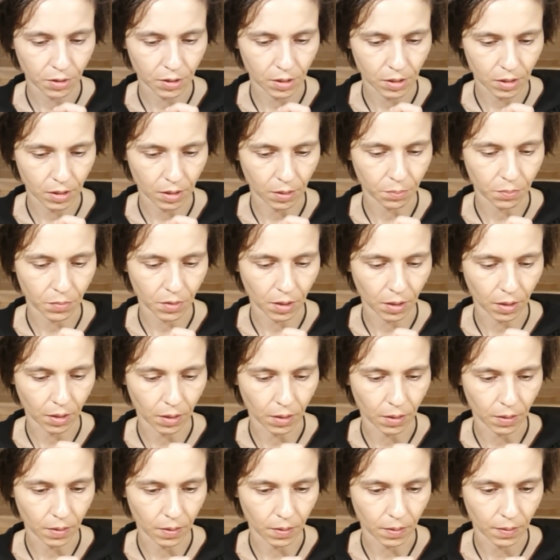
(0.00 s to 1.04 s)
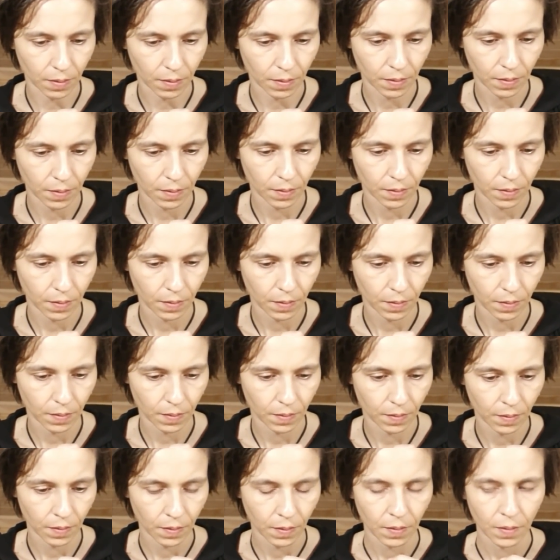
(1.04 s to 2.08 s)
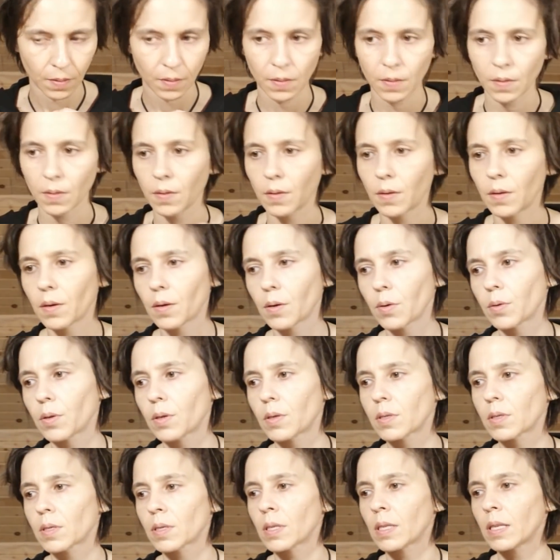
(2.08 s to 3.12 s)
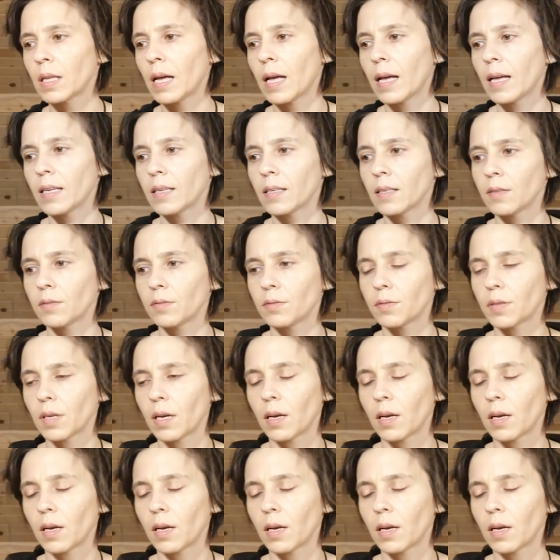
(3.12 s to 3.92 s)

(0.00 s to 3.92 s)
something here. You know, there's a lot of